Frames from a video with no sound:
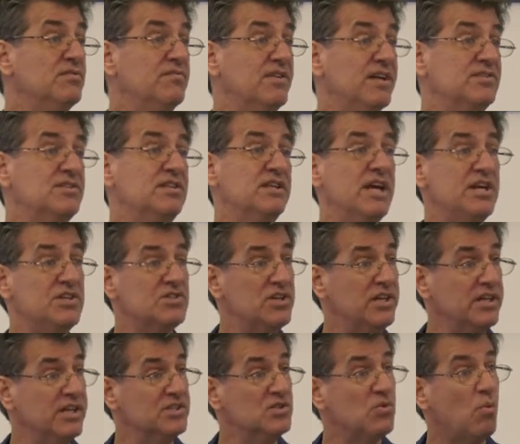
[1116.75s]

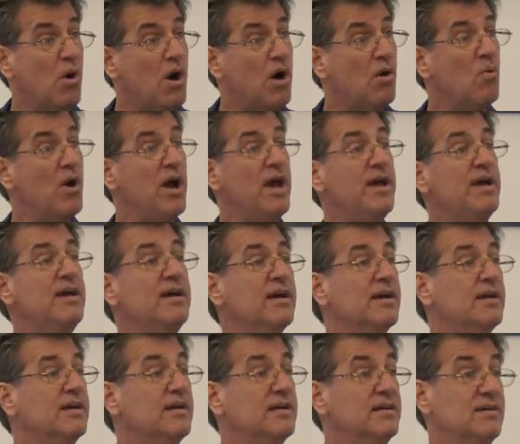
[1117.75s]
investigation against Huawei,
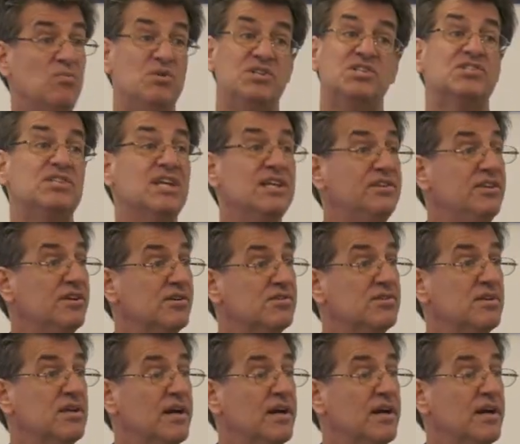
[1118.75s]
which sent their,